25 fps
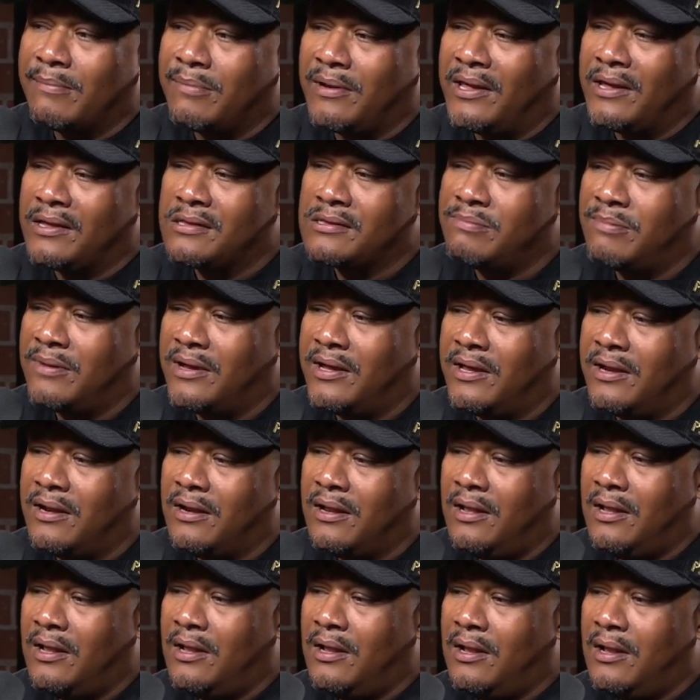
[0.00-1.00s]
complex, but
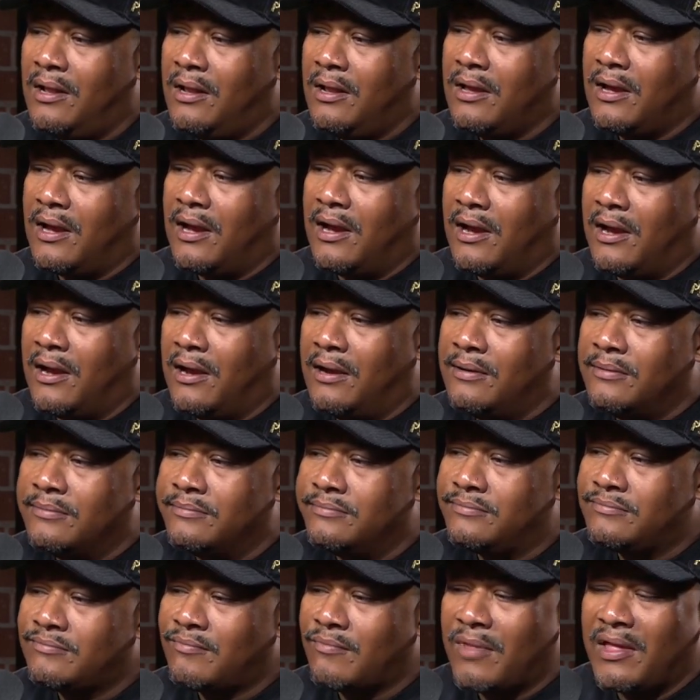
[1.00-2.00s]

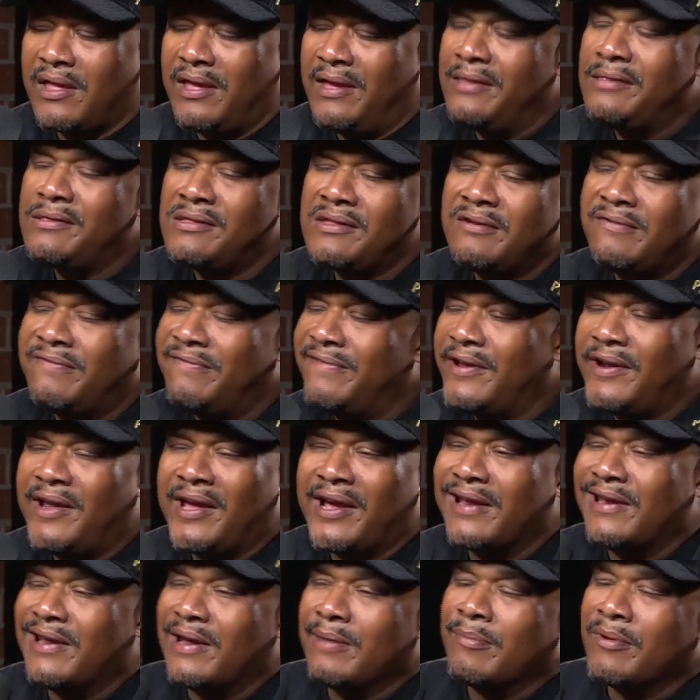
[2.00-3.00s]
it still felt
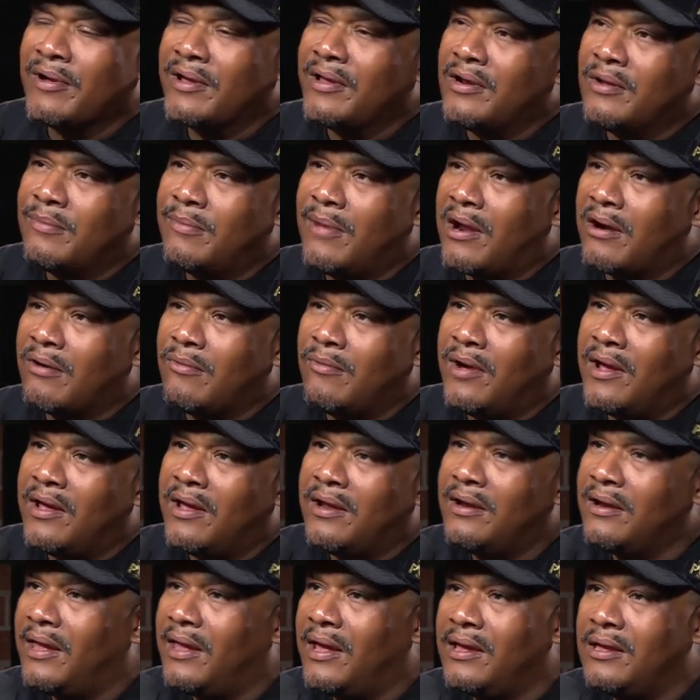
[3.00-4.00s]
like a neighborhood no matter
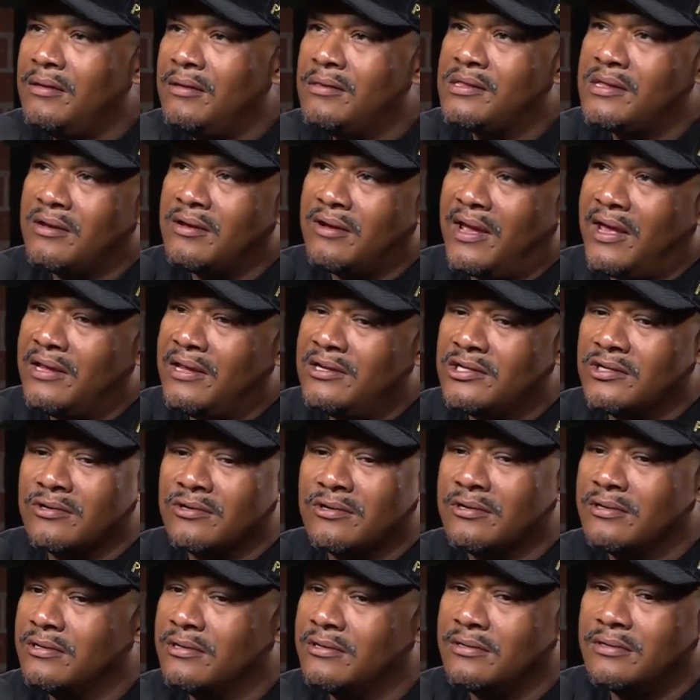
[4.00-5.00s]
what. Like, you still had
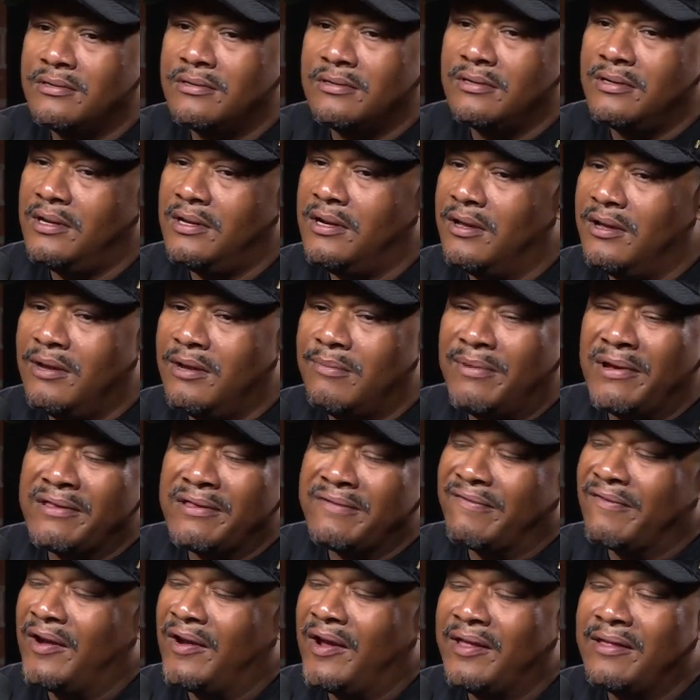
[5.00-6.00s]
your, you know, your
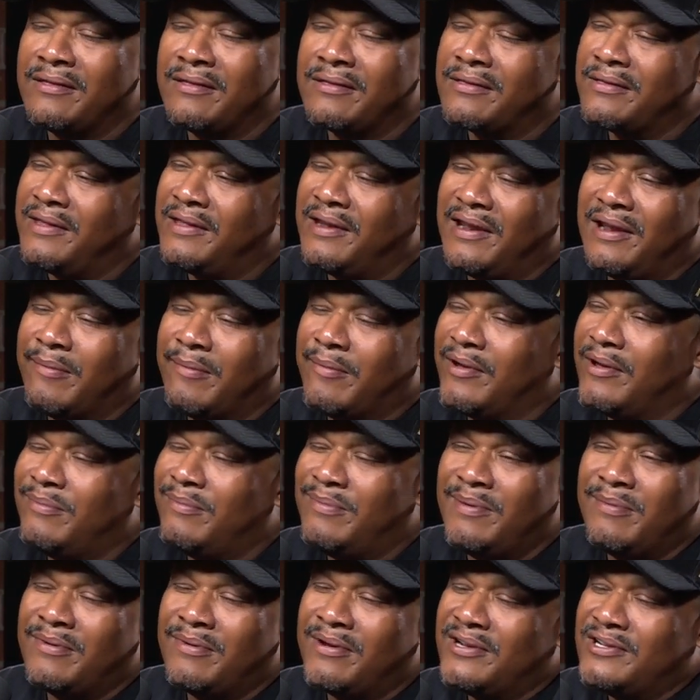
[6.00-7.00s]
best friends in the neighborhood,
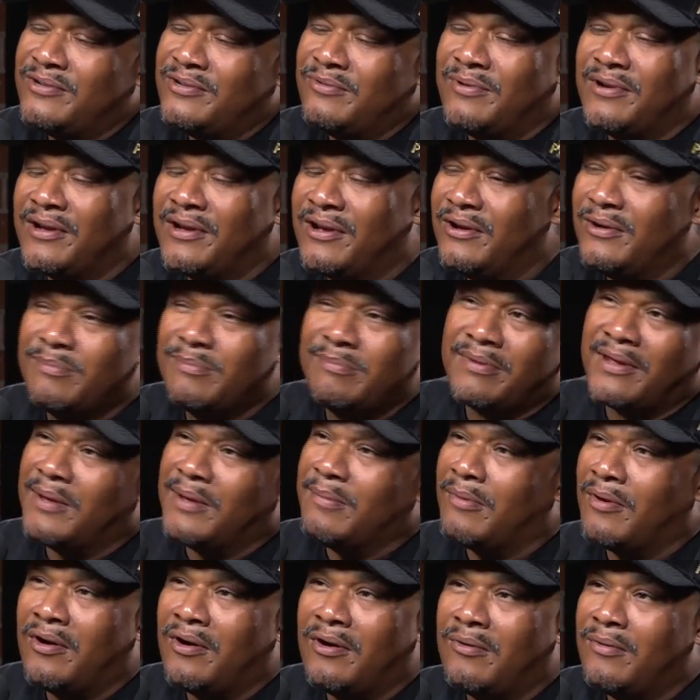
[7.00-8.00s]
people that you want to go play
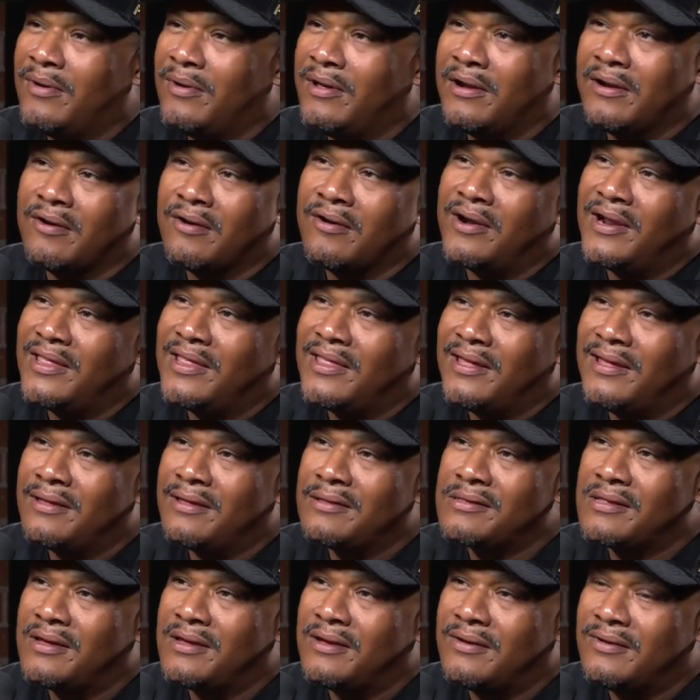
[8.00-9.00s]
ball with or
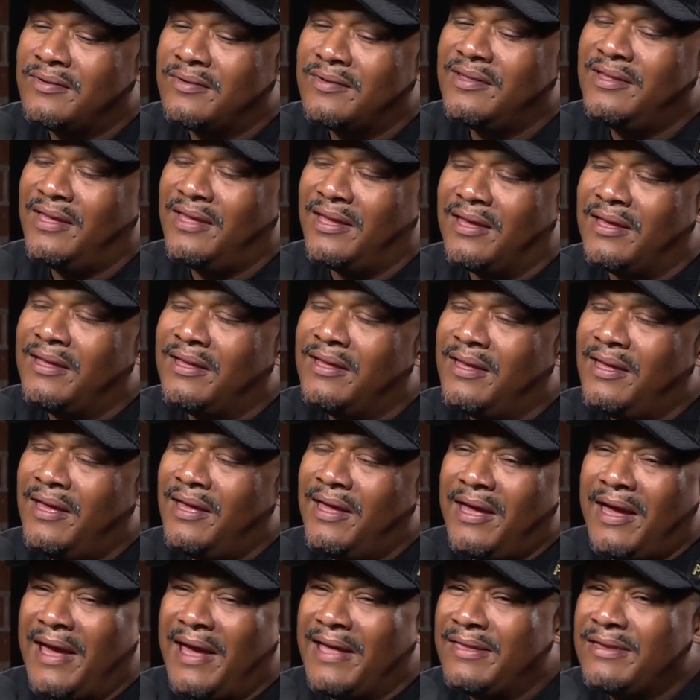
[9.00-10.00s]
anything. So yeah,
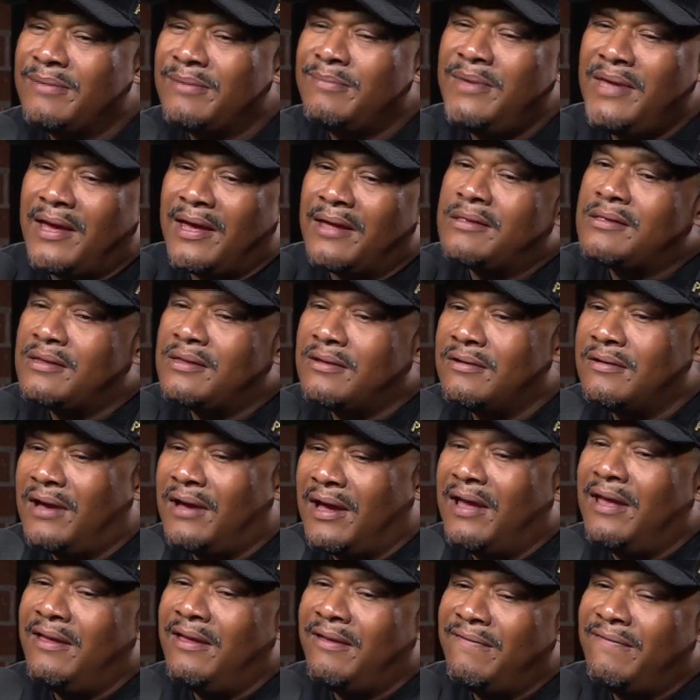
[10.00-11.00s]
to me,
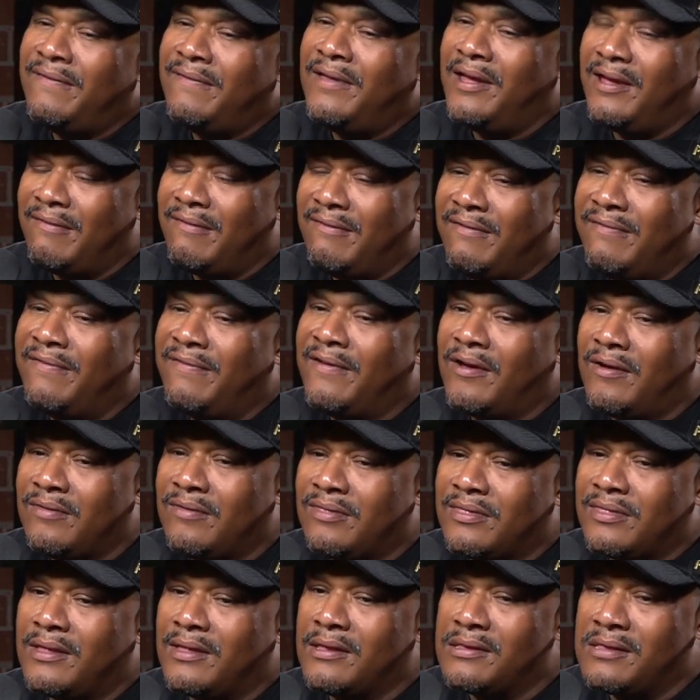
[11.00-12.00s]
it
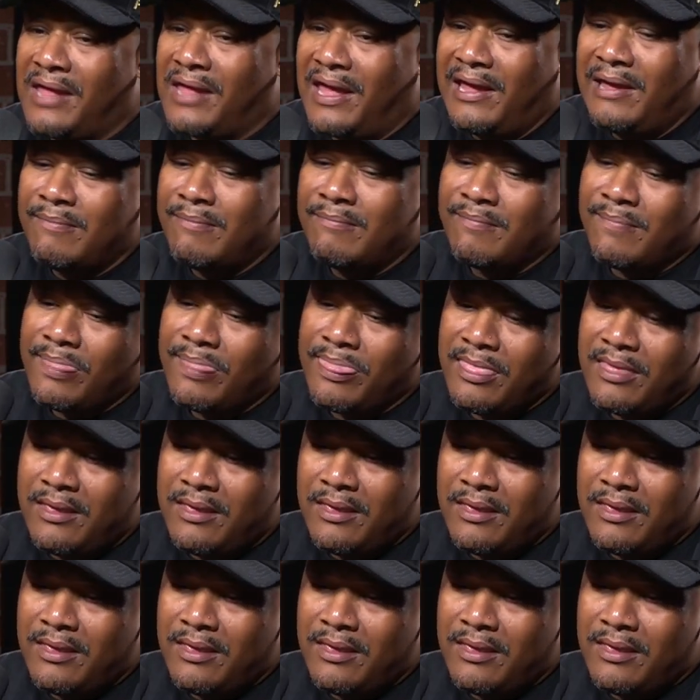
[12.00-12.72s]
felt the same.